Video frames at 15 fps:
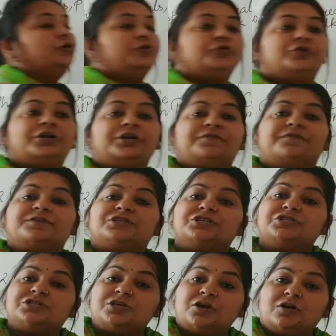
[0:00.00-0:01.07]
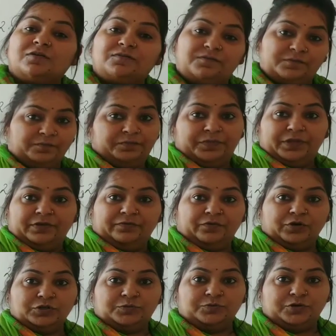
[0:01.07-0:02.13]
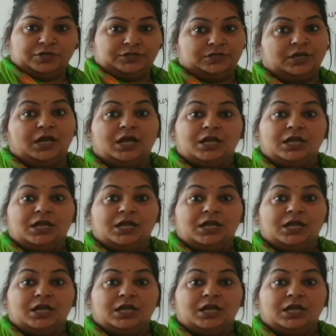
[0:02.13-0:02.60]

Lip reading: due to the deficiency of phosphorus.